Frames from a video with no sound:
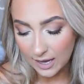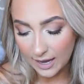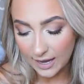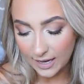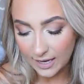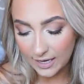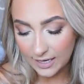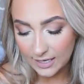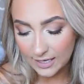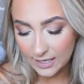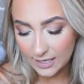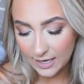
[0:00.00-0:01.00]

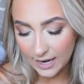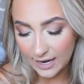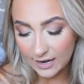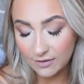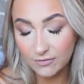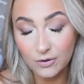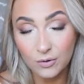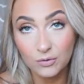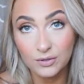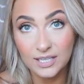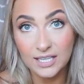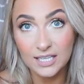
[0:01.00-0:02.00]
I have
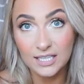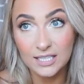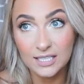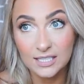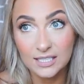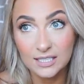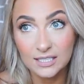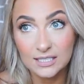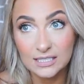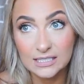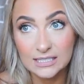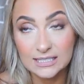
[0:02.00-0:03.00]
only
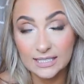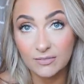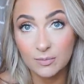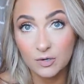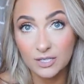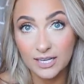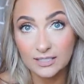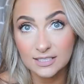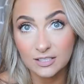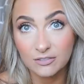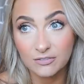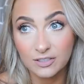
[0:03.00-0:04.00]
seven more days
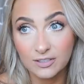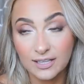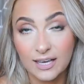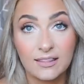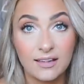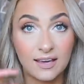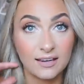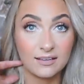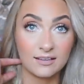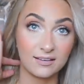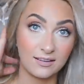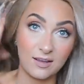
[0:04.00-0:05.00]
here in Philly and then
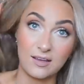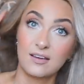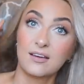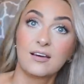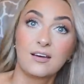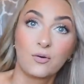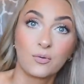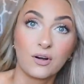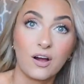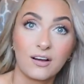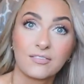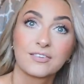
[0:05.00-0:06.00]
we're
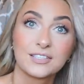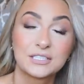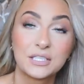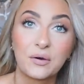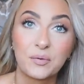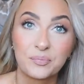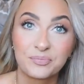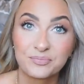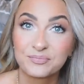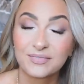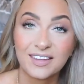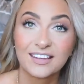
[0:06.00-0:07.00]
off. So
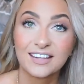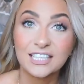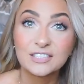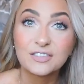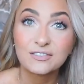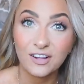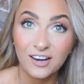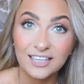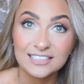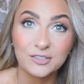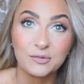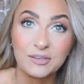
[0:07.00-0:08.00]
next few
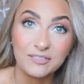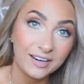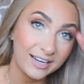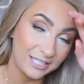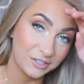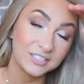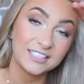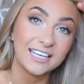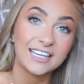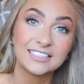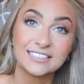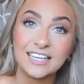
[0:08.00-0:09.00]
vlogs will be very
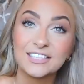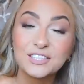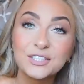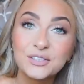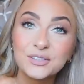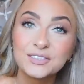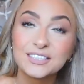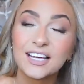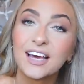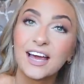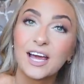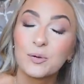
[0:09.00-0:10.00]
interesting. Stay tuned.
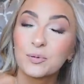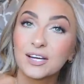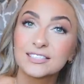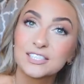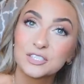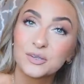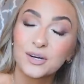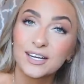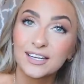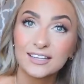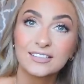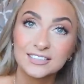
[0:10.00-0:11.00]
Hope you guys
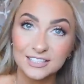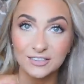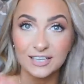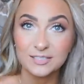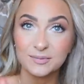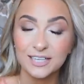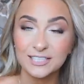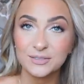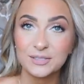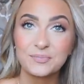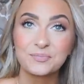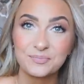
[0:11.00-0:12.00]
enjoyed and I'll see you guys in the next
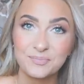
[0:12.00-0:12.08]
one.